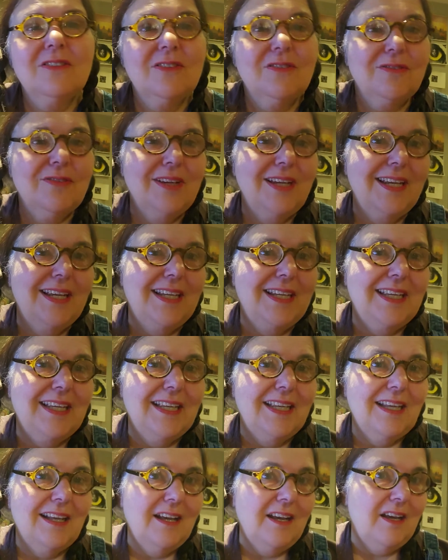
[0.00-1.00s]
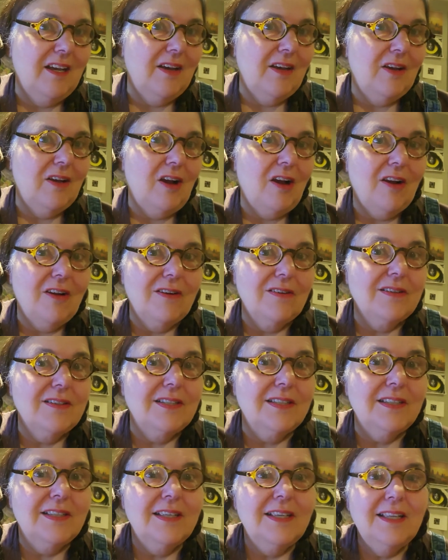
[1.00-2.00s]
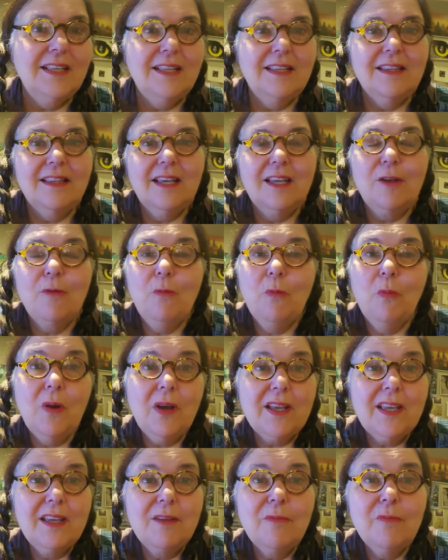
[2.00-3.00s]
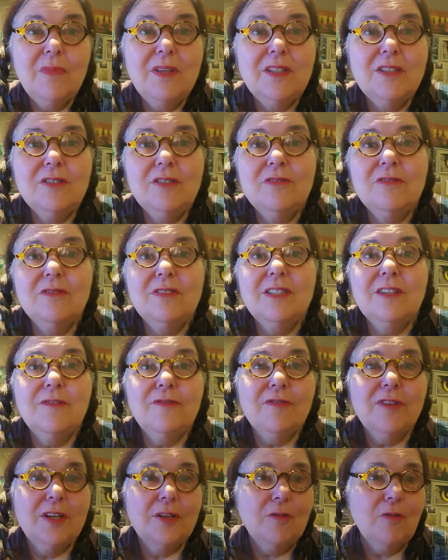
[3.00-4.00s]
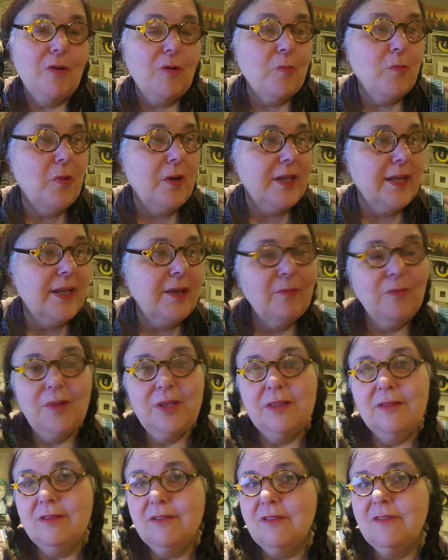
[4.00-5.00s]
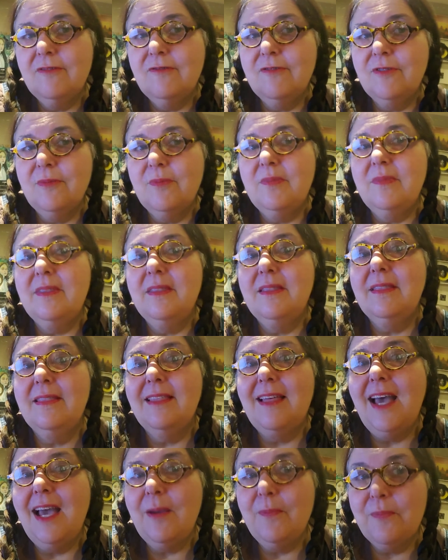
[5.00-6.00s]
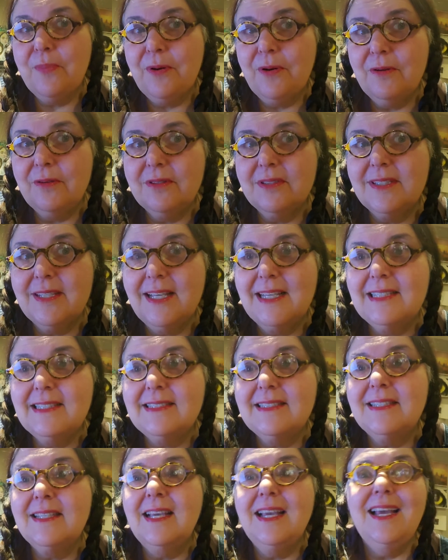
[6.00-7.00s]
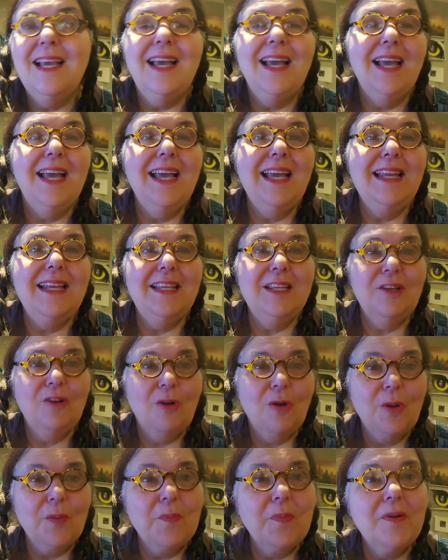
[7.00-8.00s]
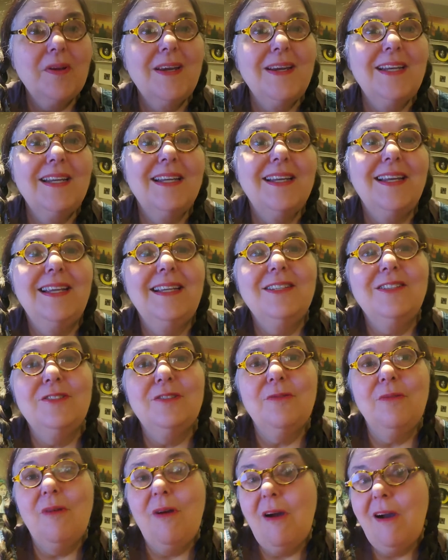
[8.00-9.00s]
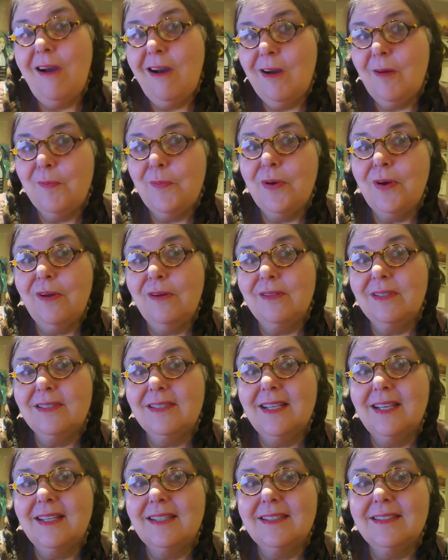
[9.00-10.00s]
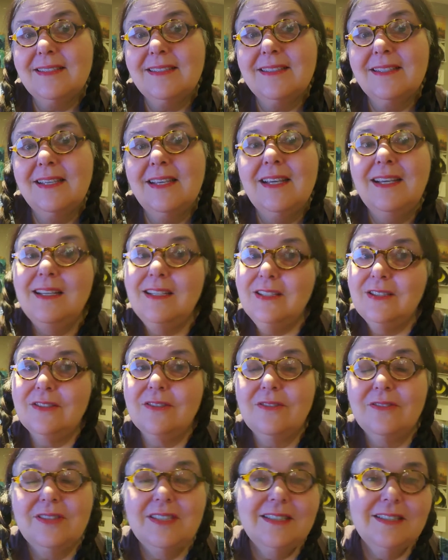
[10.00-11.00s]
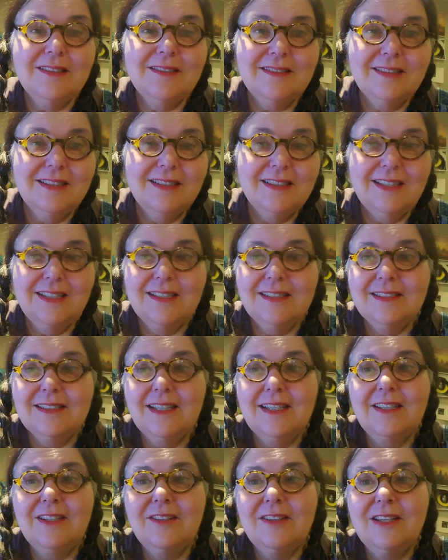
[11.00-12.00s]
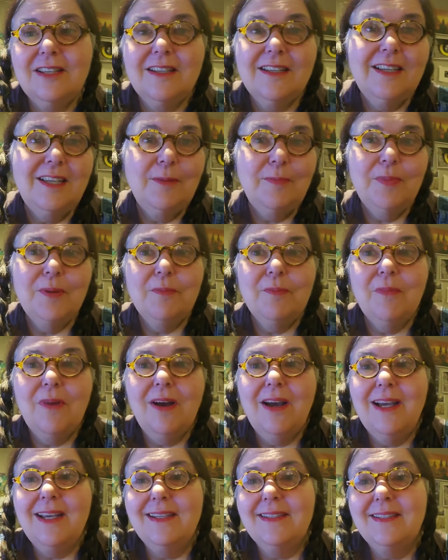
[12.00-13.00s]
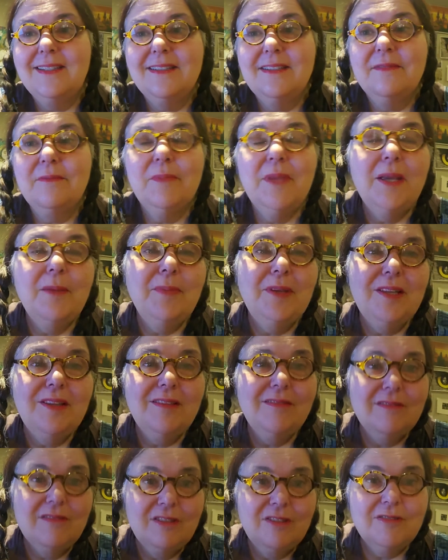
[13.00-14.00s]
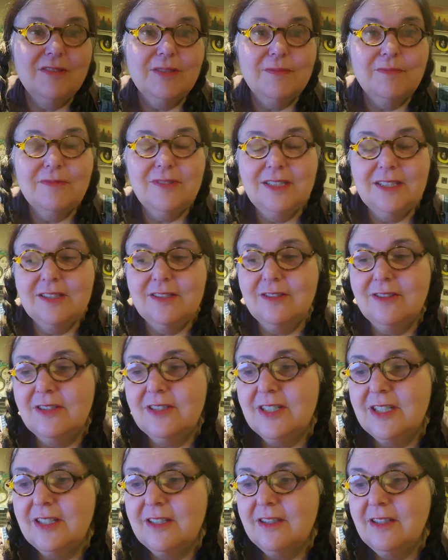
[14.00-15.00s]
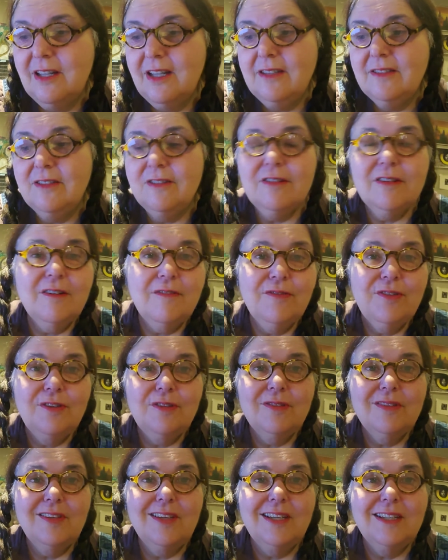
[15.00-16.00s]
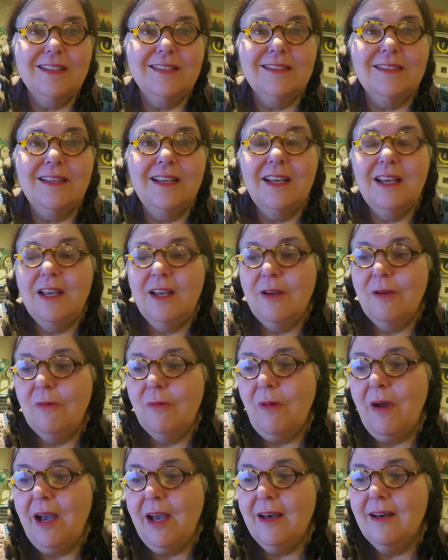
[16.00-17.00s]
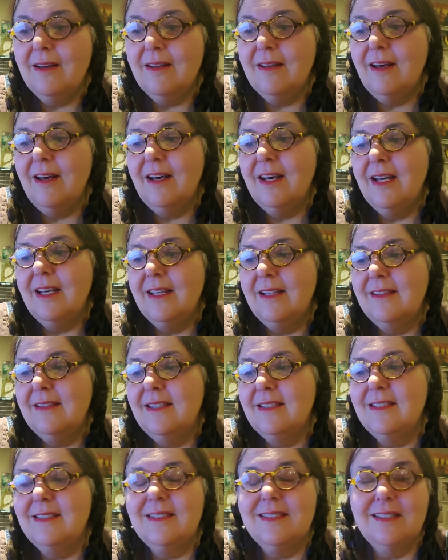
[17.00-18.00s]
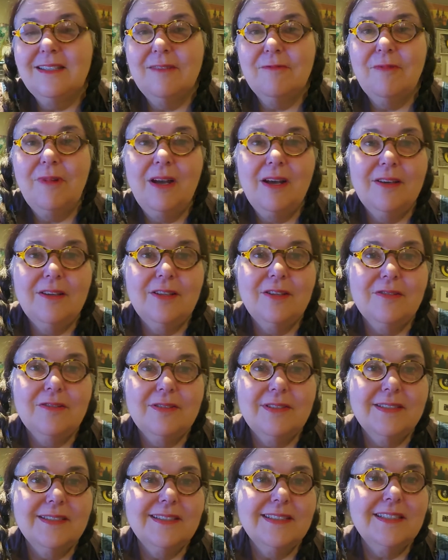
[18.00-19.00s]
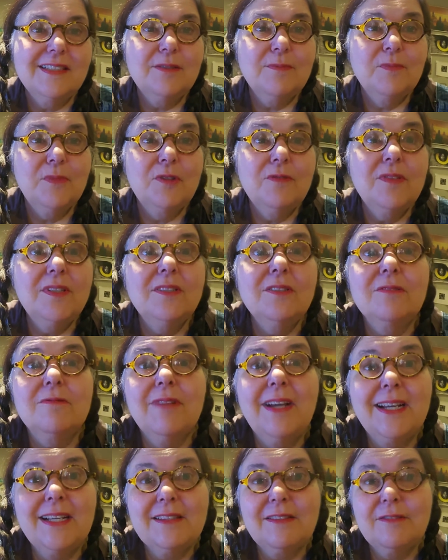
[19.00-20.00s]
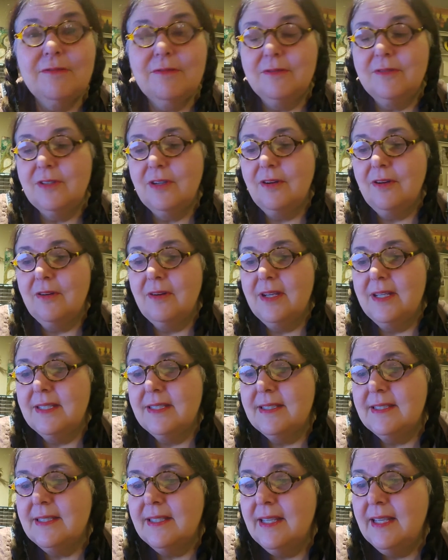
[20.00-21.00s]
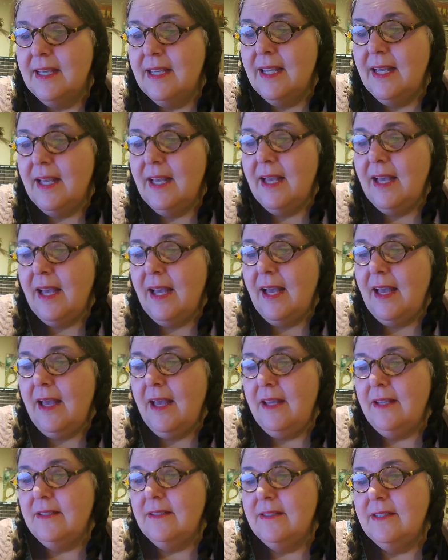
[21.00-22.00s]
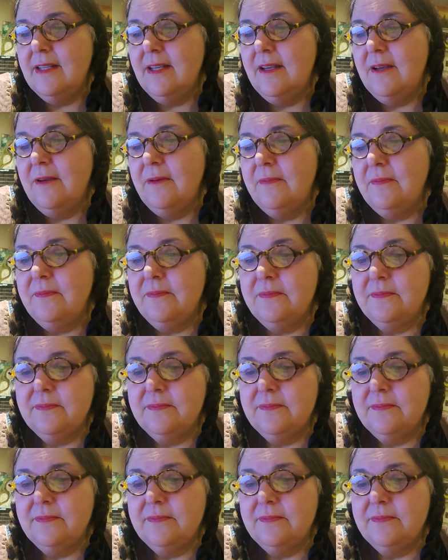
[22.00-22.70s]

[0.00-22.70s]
creating art? Like, what can we do different? Or what can we learn from that process and incorporate it into our process? So these are the things that you can keep in mind and maybe do some research and learn a few things while Uranus is moving direct through Taurus. And